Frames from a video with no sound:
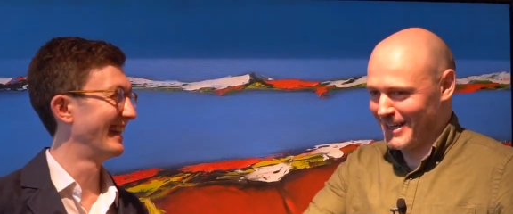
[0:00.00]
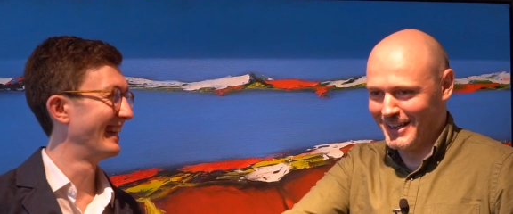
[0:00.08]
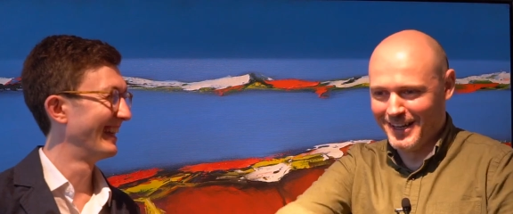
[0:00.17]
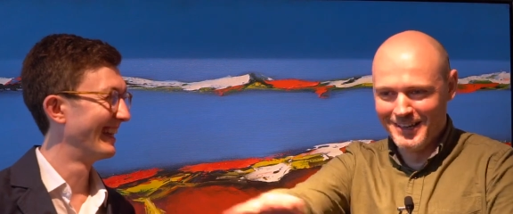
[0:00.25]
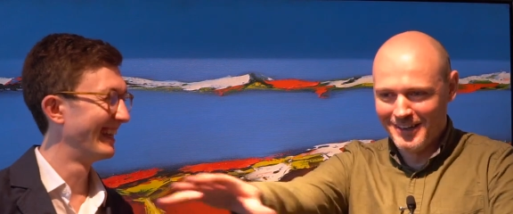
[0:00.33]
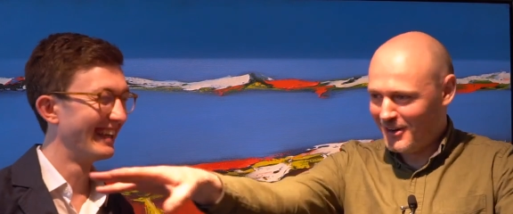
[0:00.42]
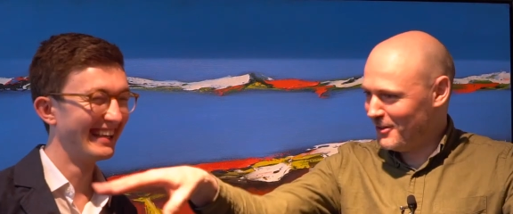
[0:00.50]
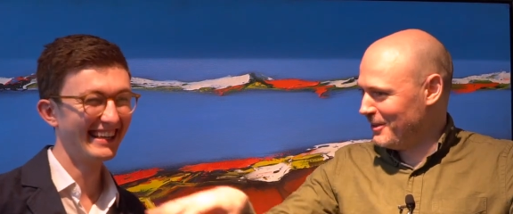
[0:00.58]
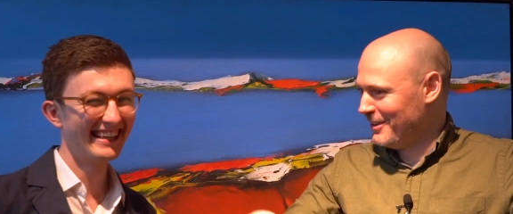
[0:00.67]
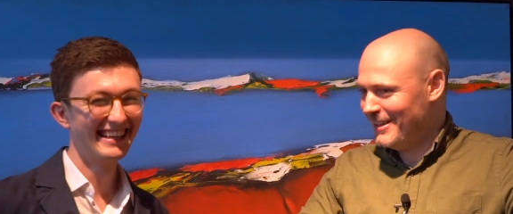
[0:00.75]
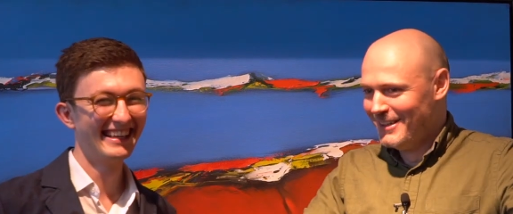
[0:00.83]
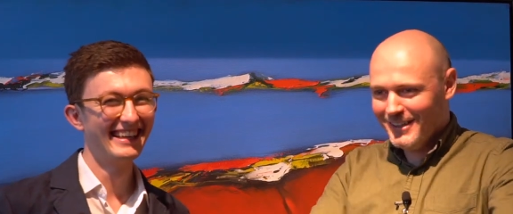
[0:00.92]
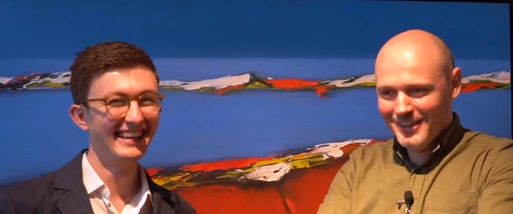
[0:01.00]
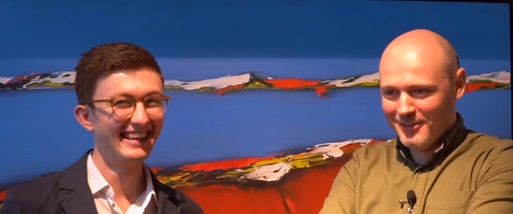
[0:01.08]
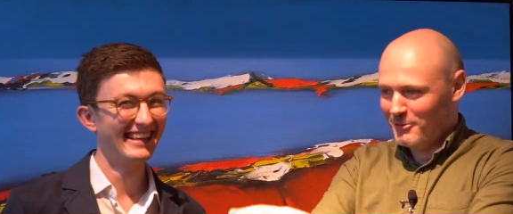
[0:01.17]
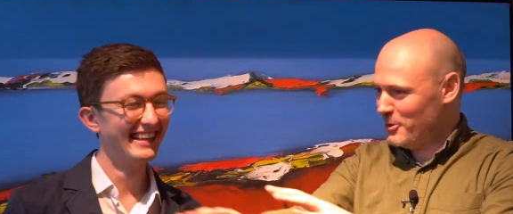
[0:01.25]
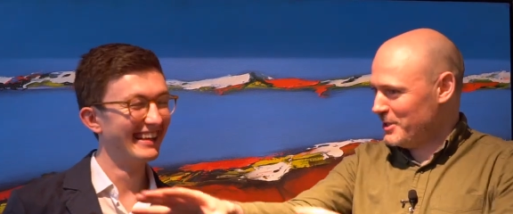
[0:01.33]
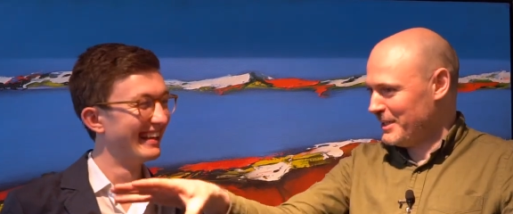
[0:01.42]
Speaker 1: and, and, all
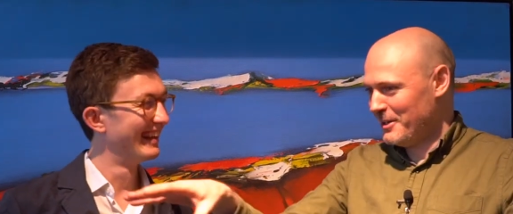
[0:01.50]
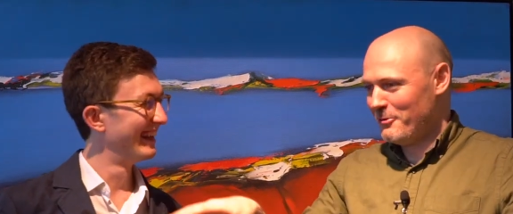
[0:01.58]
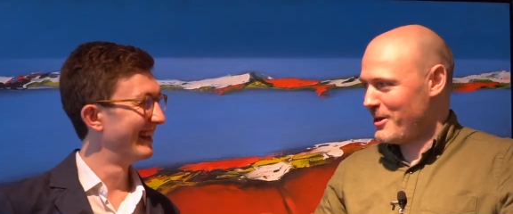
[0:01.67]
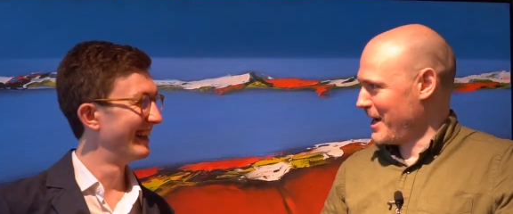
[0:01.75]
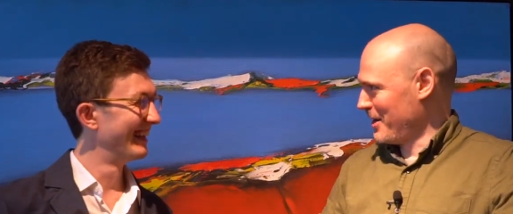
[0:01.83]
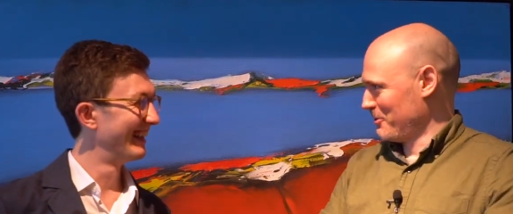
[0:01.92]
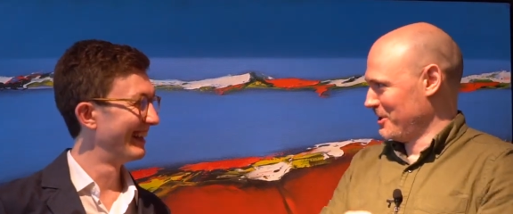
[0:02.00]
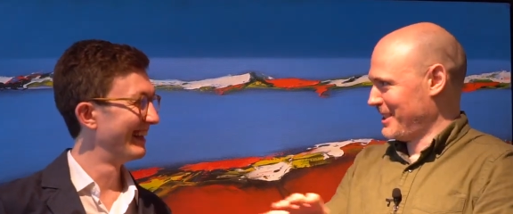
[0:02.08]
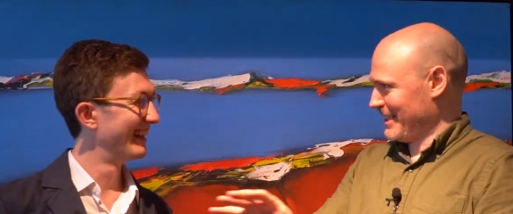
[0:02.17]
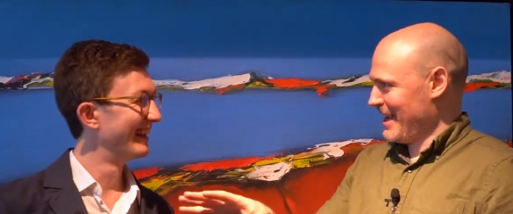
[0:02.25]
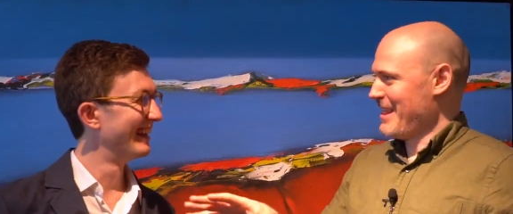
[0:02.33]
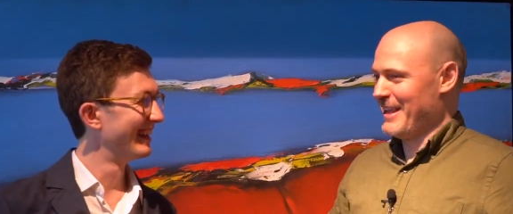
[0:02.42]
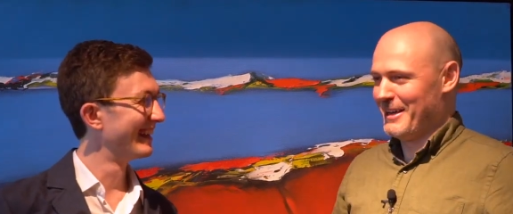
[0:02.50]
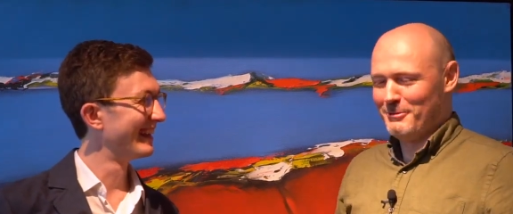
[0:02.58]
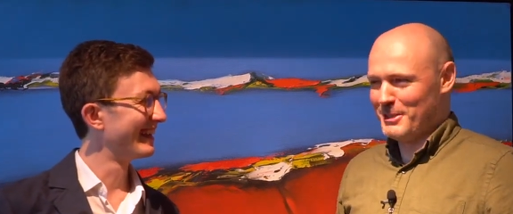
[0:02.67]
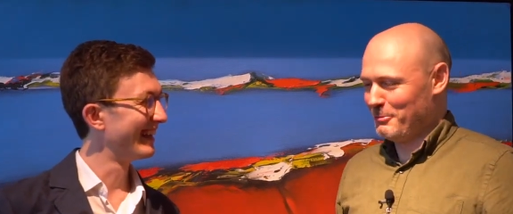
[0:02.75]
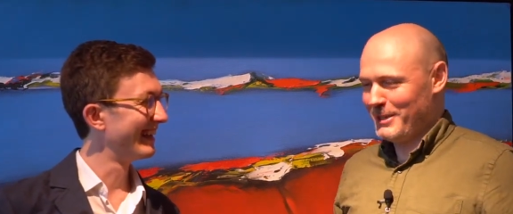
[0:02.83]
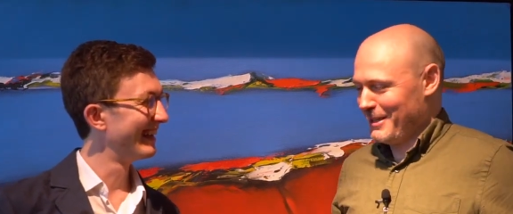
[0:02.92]
running around together. It
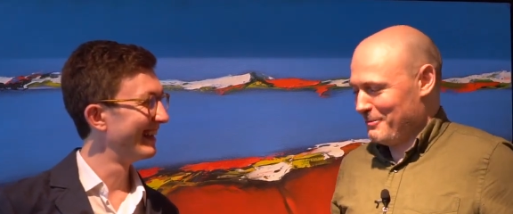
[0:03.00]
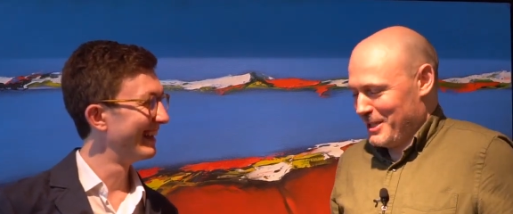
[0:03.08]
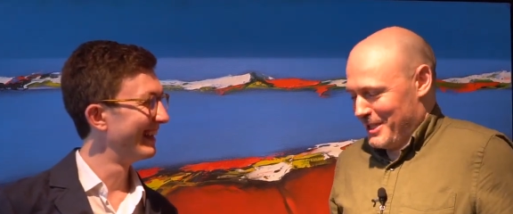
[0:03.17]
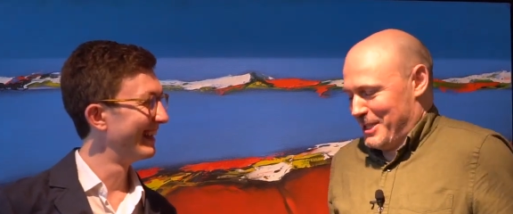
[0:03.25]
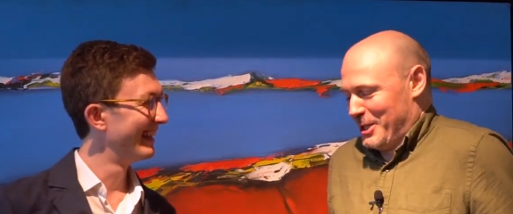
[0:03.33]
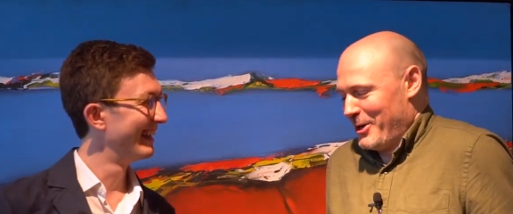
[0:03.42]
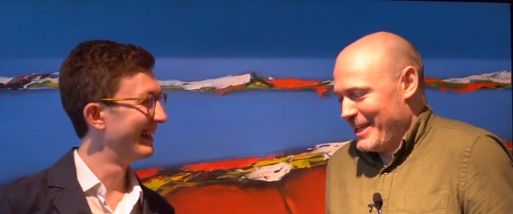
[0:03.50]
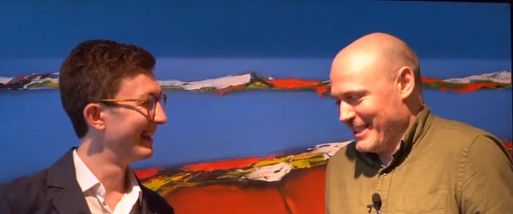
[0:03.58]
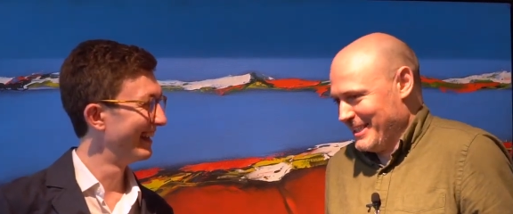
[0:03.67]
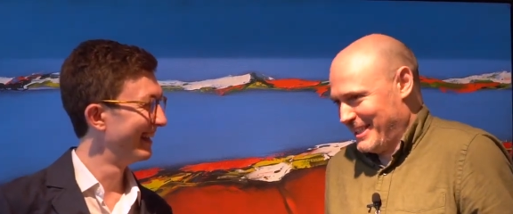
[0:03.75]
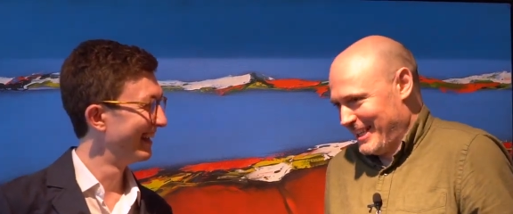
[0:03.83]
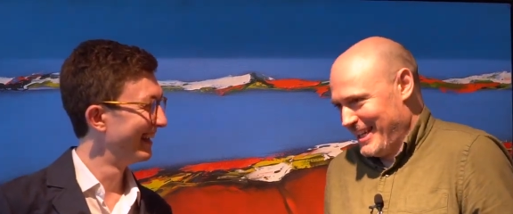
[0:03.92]
was it was a strange